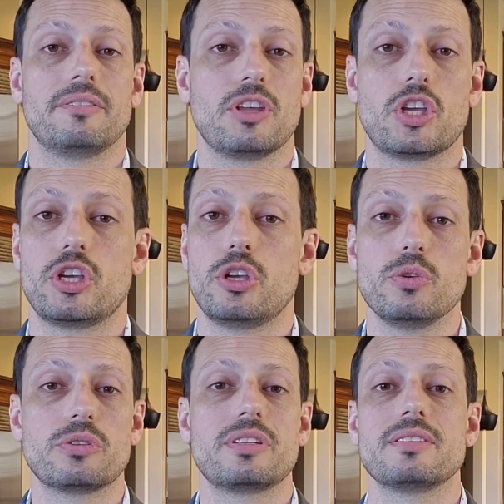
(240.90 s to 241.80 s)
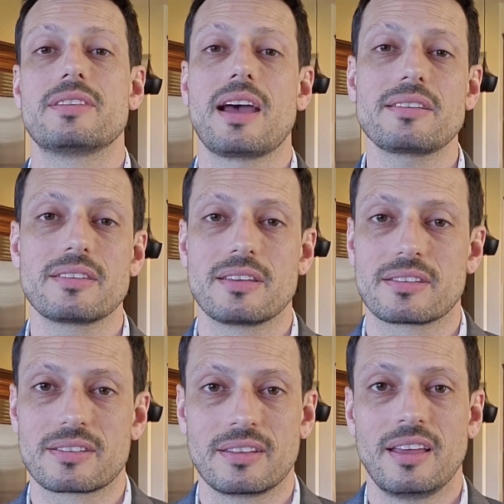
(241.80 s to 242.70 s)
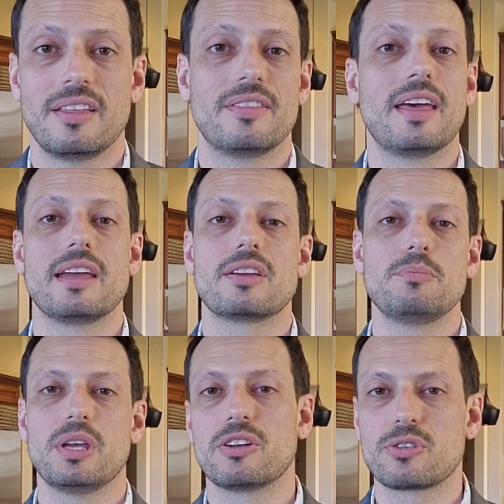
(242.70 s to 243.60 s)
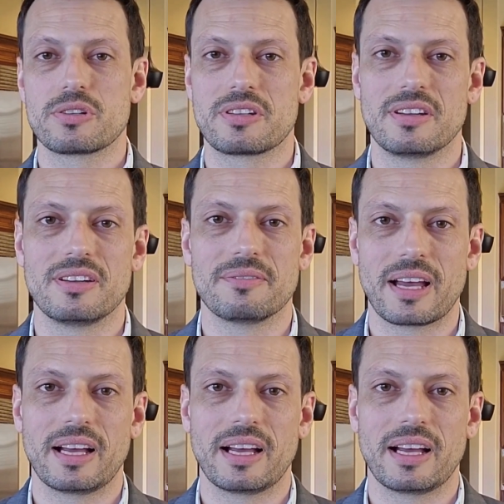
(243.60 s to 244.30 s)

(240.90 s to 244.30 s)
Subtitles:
Houston, Texas, they could be interested.